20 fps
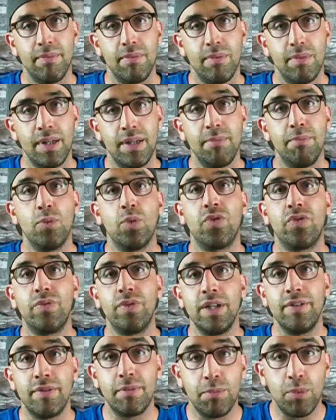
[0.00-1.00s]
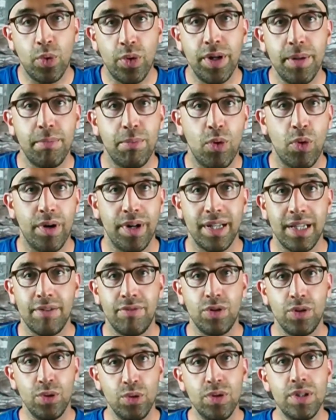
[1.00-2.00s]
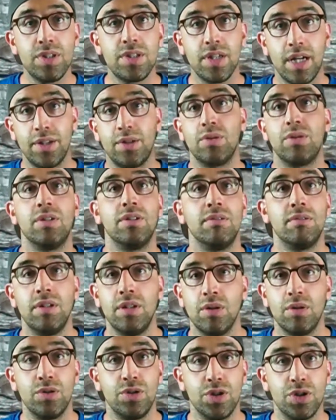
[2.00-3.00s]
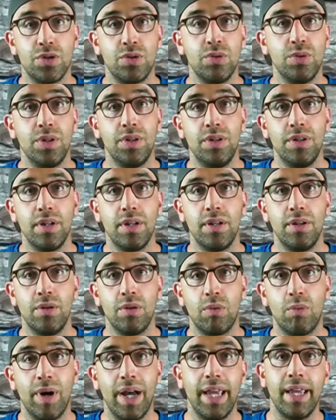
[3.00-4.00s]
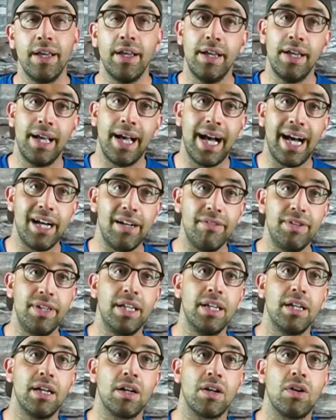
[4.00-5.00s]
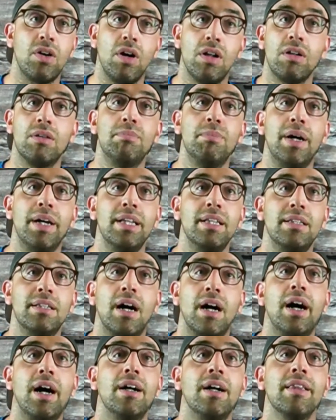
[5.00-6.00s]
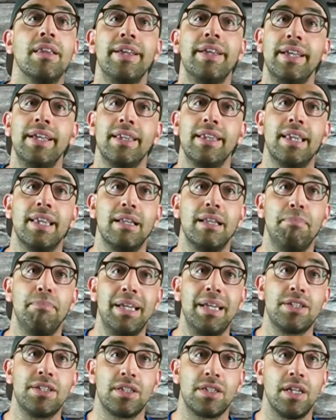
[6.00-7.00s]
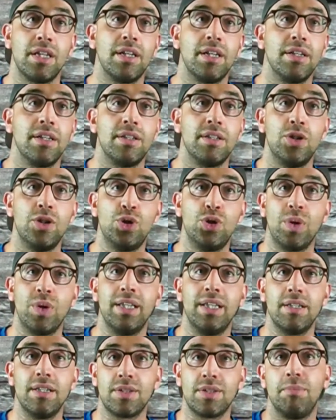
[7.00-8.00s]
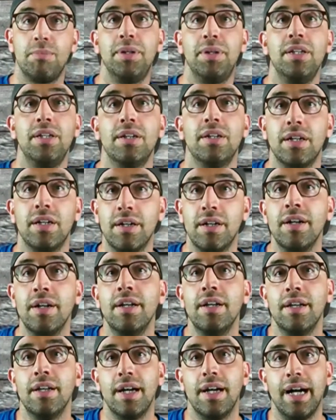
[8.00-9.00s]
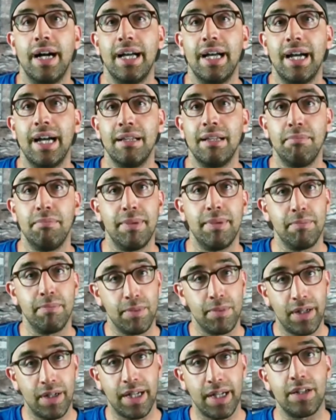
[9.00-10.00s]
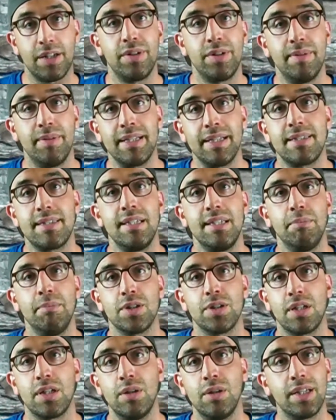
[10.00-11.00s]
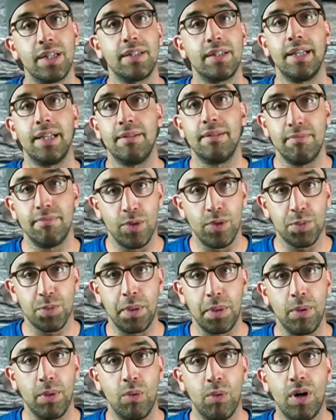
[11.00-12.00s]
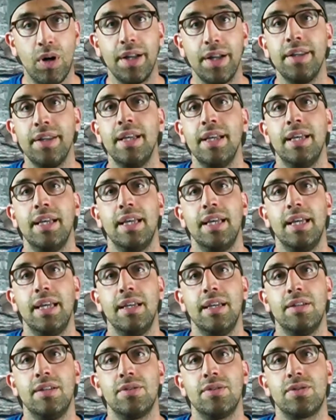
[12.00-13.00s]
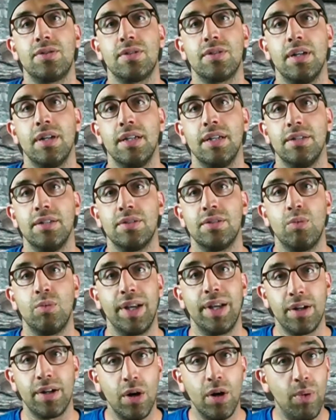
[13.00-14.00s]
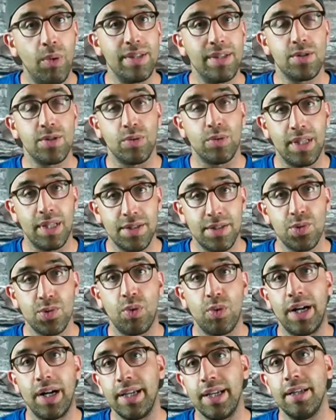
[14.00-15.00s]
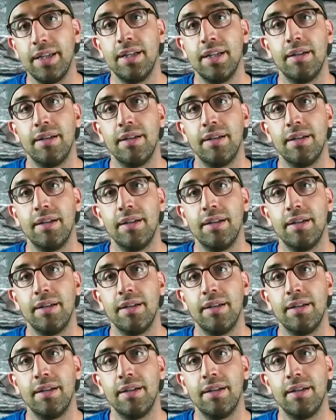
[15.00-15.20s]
even more important, if you do decide to just do it your way, having a color body tile that makes the joint disappear and kind of create a seamless look that most people want is the way to go. And so this is why